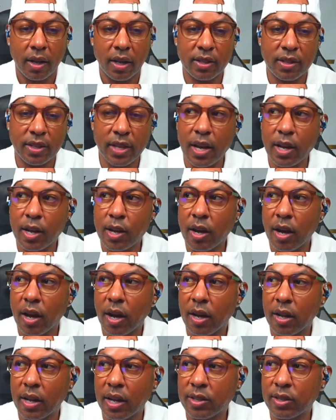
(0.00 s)
Let's say
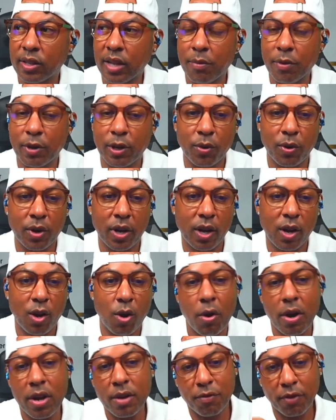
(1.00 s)
we're doing a
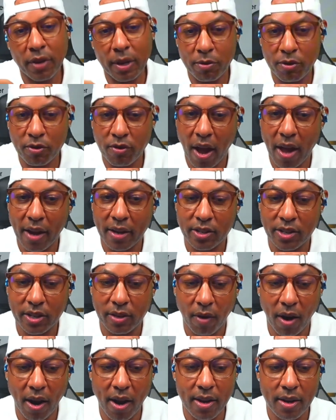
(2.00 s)
coin flip
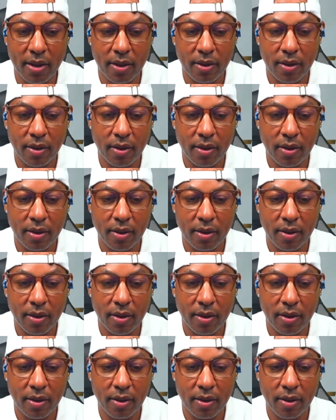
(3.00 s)
strategy, right?